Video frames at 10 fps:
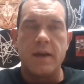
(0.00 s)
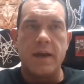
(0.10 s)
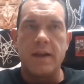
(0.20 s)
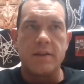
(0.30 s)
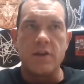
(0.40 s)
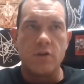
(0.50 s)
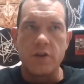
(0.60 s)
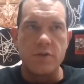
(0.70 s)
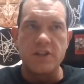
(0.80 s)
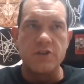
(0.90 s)
And the
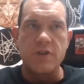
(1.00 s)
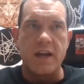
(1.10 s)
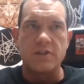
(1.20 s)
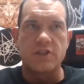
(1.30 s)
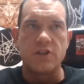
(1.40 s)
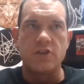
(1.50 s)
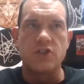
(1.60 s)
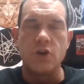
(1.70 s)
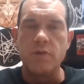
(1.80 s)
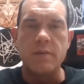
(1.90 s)
only reason you guys are still
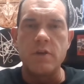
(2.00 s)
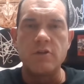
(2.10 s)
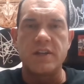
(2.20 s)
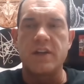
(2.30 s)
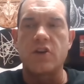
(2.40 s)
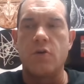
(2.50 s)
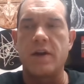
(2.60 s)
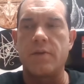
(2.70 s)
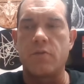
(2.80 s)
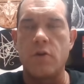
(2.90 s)
doing music and
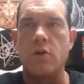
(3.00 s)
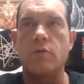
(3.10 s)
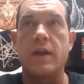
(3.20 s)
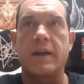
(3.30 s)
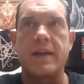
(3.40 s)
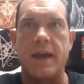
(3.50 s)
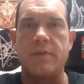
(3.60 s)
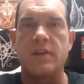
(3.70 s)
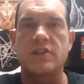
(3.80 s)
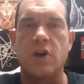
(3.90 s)
going on the road,
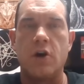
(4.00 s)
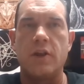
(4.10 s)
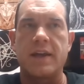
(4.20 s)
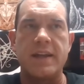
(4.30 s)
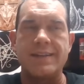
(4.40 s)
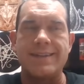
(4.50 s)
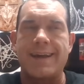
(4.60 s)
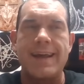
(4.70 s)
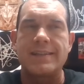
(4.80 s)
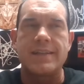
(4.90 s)
again, let's call it like it is. And I
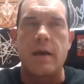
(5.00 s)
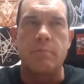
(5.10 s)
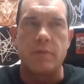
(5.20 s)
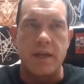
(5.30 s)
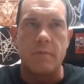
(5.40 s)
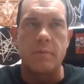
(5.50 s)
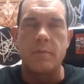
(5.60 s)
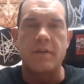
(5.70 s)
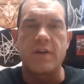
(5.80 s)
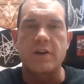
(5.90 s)
can't say I blame
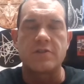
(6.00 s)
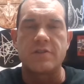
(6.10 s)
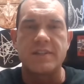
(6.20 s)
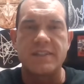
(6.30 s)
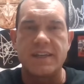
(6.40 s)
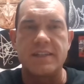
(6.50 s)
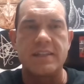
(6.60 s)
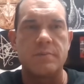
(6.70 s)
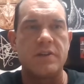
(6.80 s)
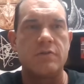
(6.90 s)
motherfuckers in their
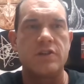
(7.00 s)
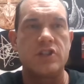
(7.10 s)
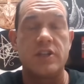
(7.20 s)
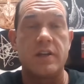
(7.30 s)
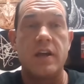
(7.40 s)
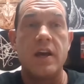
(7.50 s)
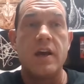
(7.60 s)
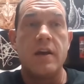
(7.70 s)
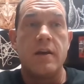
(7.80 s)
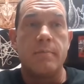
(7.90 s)
60s have been doing this shit.
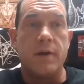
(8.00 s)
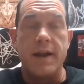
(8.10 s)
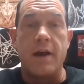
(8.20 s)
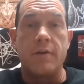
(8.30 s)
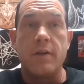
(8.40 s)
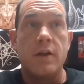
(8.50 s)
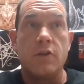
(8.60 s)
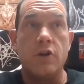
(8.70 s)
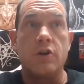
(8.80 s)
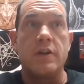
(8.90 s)
Putting out
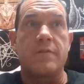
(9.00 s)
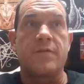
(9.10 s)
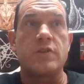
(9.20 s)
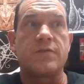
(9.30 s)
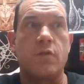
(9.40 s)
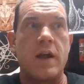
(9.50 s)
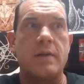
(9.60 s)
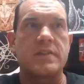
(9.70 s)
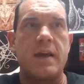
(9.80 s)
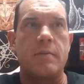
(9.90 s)
literally the first four
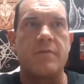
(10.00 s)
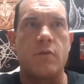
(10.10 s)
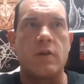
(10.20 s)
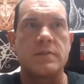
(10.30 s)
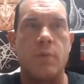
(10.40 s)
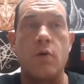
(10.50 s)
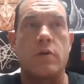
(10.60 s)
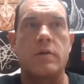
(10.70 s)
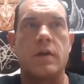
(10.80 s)
albums count before I was born.